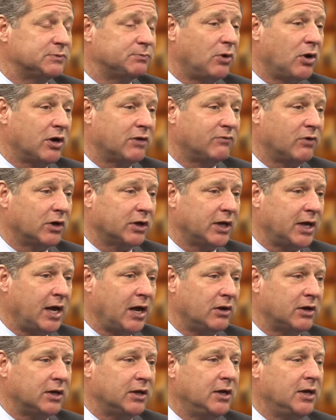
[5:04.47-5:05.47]
part of our
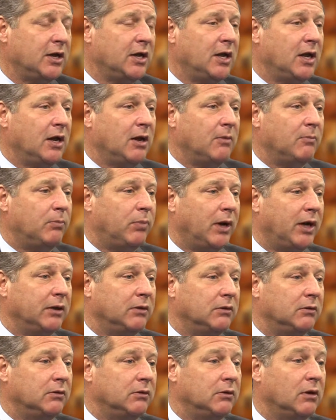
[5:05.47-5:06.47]
county.
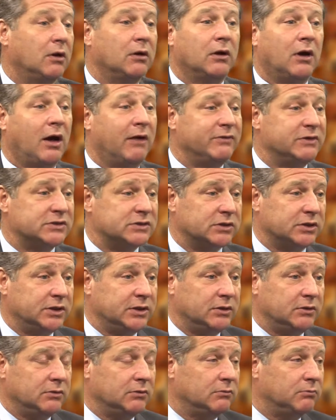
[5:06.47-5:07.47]
But
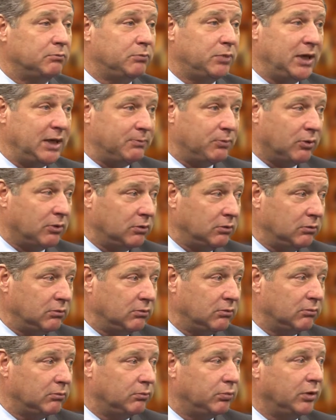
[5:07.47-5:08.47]
obviously, people
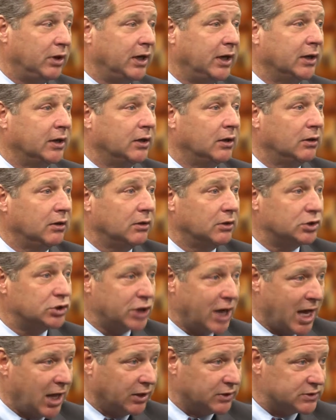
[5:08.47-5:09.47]
bring
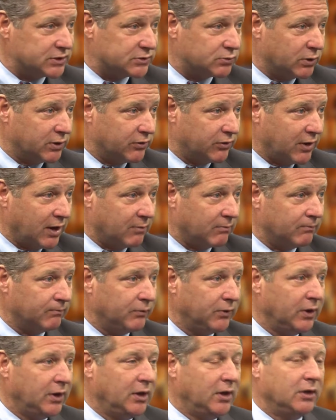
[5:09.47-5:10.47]
challenges with them.
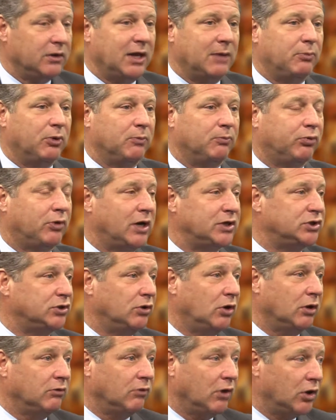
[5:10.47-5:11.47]
They put
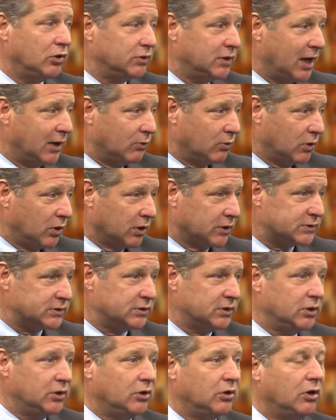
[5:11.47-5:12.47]
pressure on road
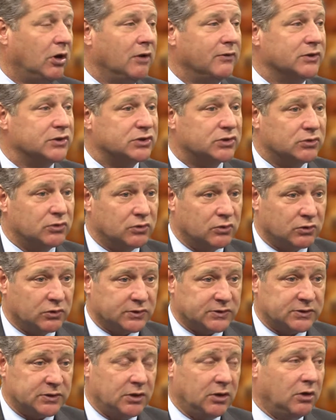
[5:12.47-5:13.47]
networks, on the
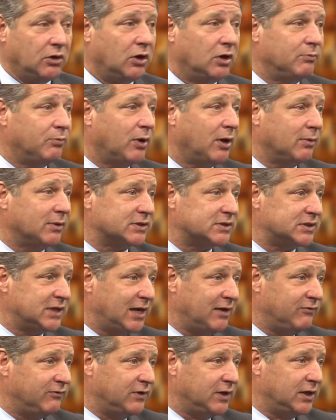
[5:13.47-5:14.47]
schools, on public
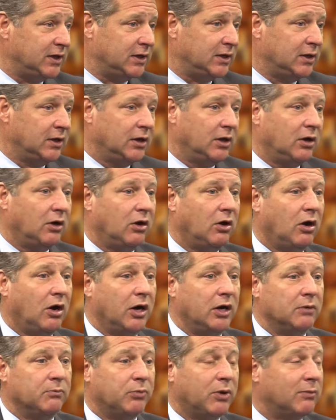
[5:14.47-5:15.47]
safety,
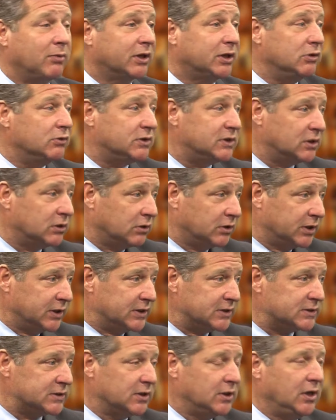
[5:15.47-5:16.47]
on public
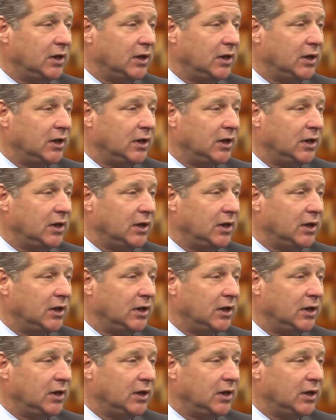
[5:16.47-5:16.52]
utilities,